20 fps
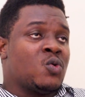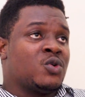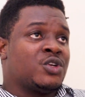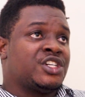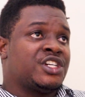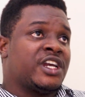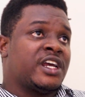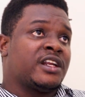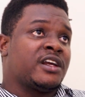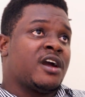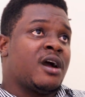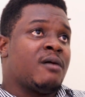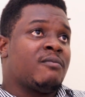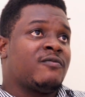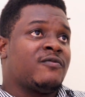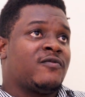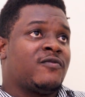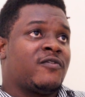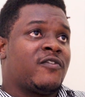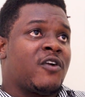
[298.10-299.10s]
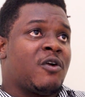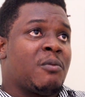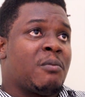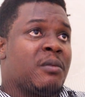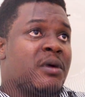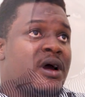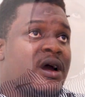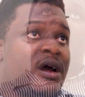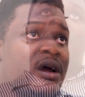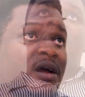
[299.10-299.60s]
she had come
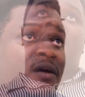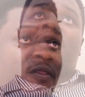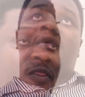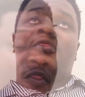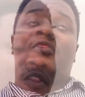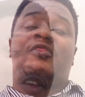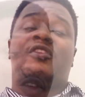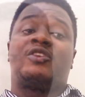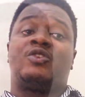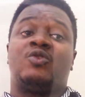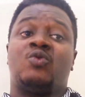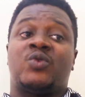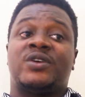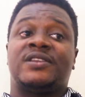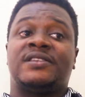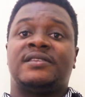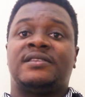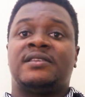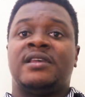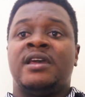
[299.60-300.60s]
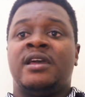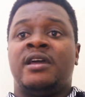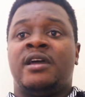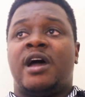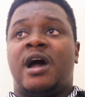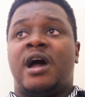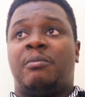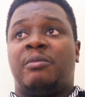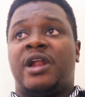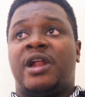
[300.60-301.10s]
from the US,
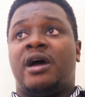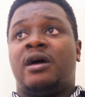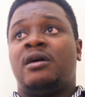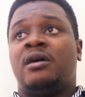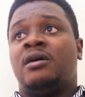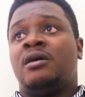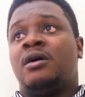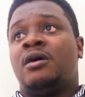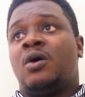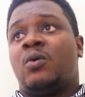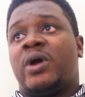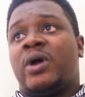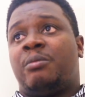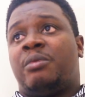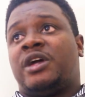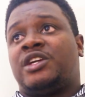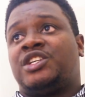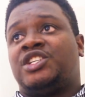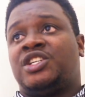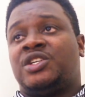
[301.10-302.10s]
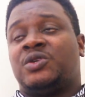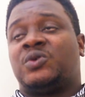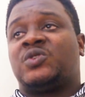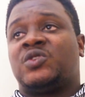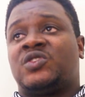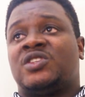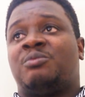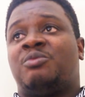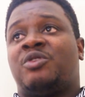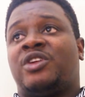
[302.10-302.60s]
Amna, whereby she also
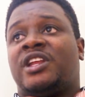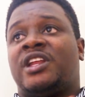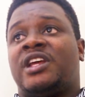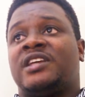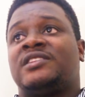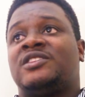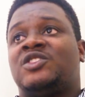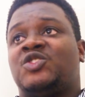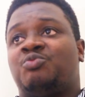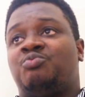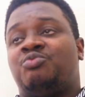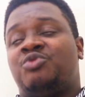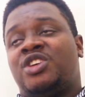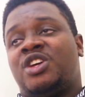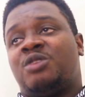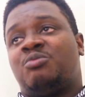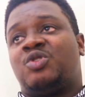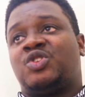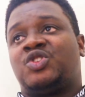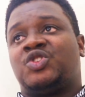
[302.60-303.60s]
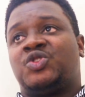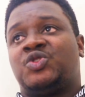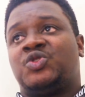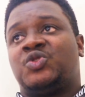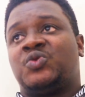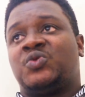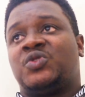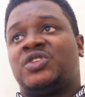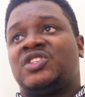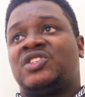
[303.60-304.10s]
supported us to be able to do
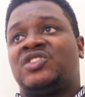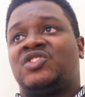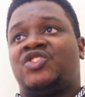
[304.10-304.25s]
these